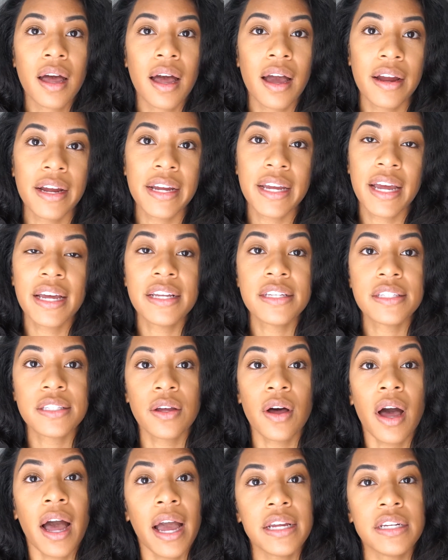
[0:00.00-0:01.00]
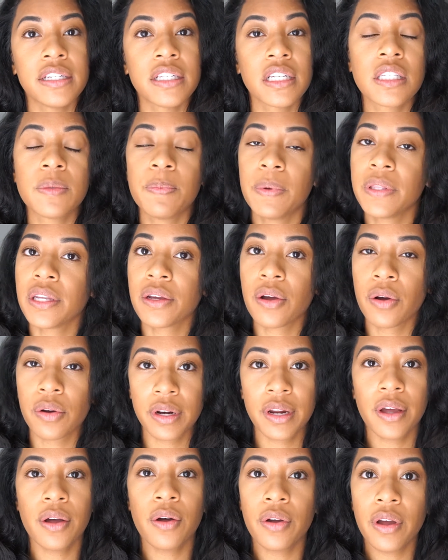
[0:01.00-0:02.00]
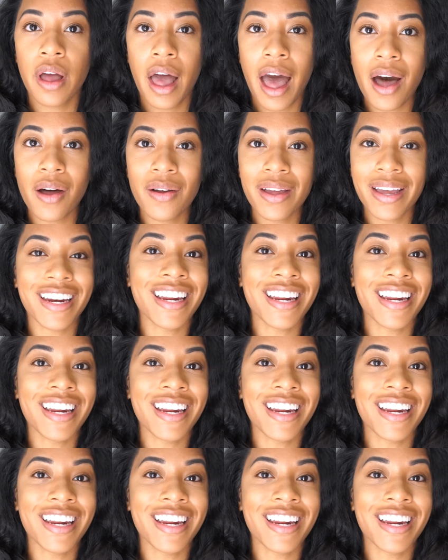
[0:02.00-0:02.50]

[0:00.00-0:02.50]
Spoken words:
Alright guys, so I just spit the coconut oil out,